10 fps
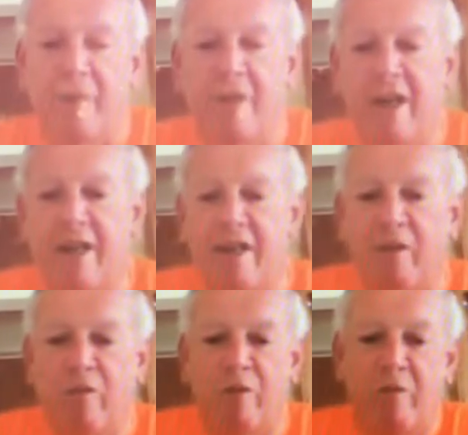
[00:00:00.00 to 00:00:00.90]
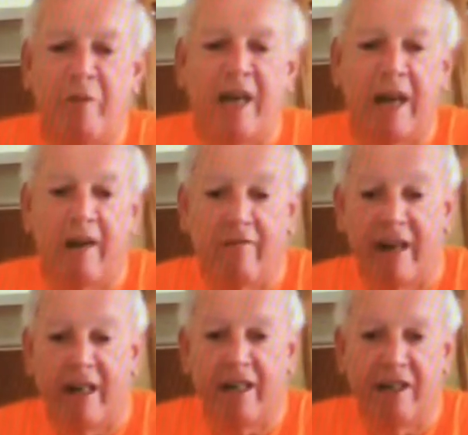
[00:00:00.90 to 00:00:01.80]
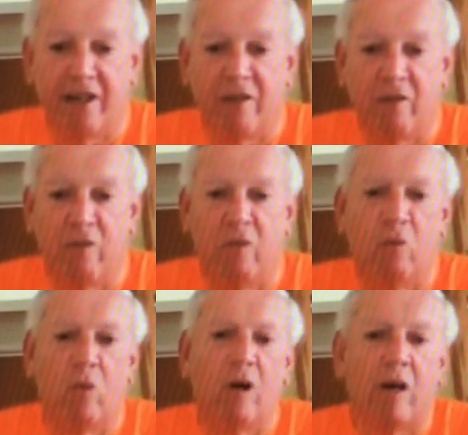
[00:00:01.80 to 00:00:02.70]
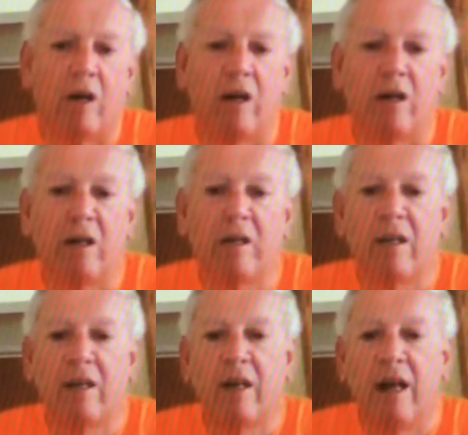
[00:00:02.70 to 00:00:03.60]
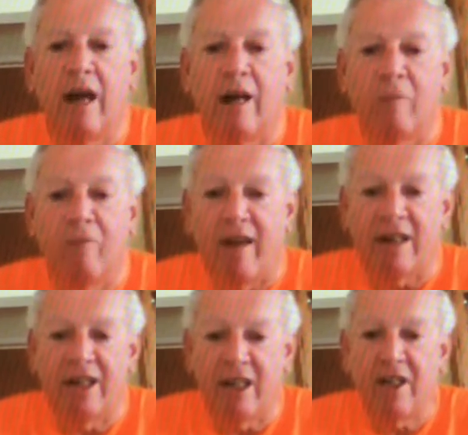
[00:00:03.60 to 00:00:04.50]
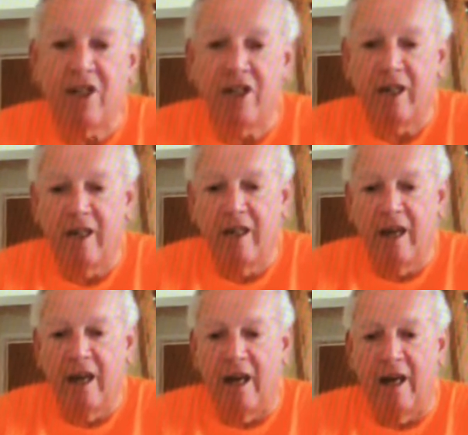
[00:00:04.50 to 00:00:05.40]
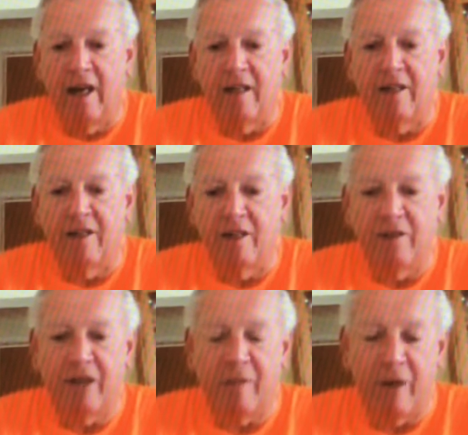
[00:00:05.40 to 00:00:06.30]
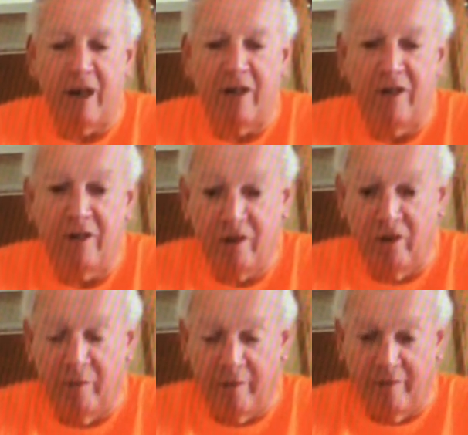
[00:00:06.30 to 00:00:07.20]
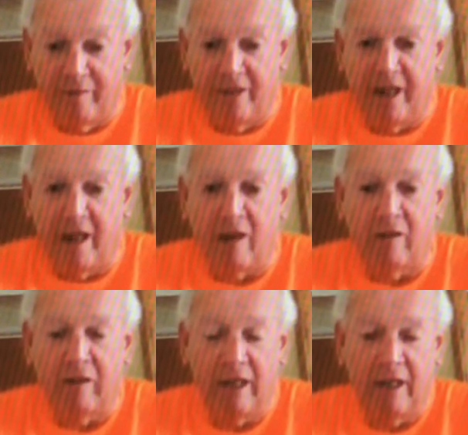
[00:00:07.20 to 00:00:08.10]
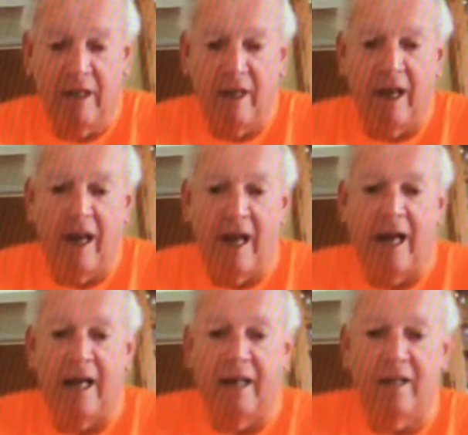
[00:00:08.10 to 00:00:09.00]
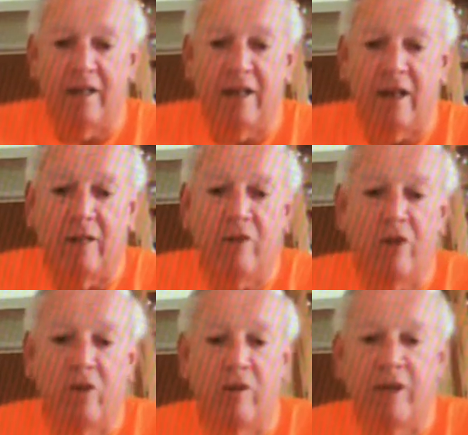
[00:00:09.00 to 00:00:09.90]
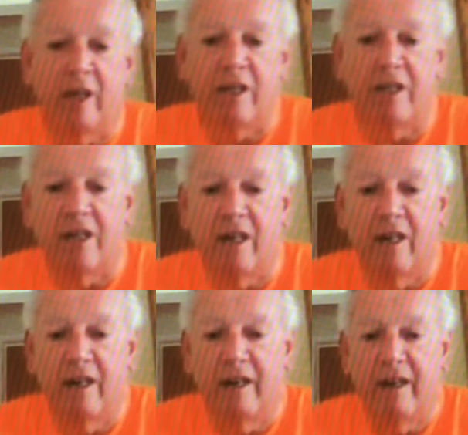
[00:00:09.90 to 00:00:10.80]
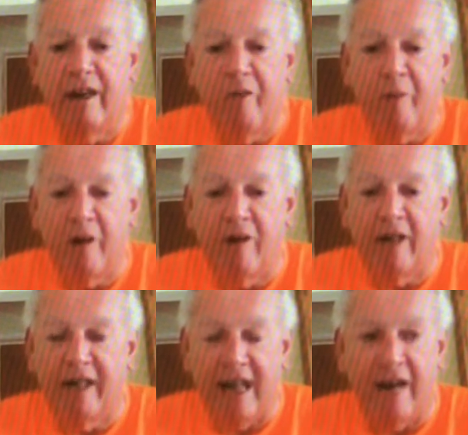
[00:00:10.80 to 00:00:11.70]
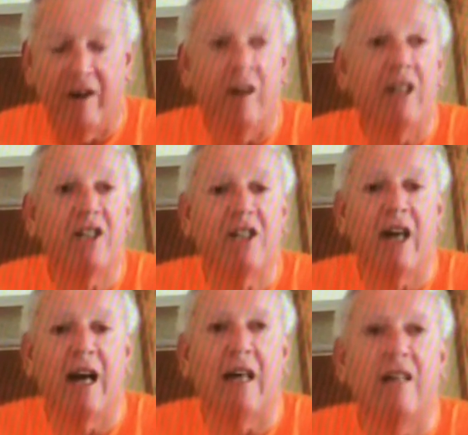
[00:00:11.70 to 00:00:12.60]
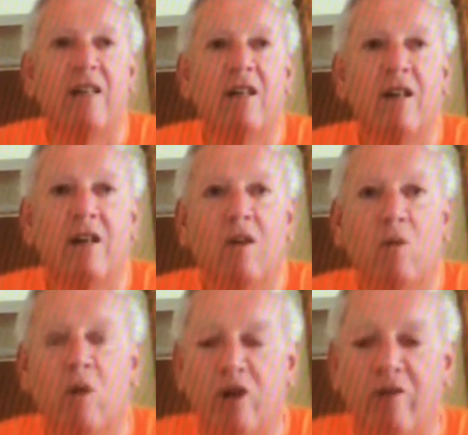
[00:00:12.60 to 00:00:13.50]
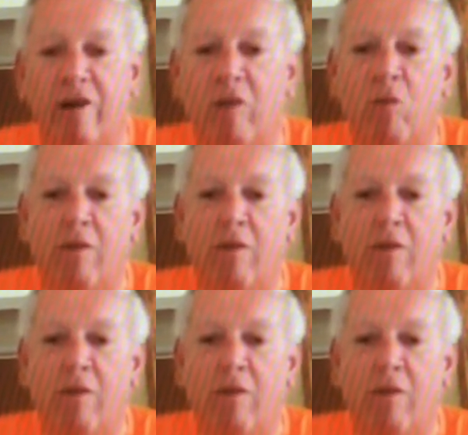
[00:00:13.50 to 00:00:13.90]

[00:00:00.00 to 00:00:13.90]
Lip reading: of year that we'll be getting ready to work hard and practice to take part in the tournament for Deon. And I'm sure that he will be looking down on us and wondering what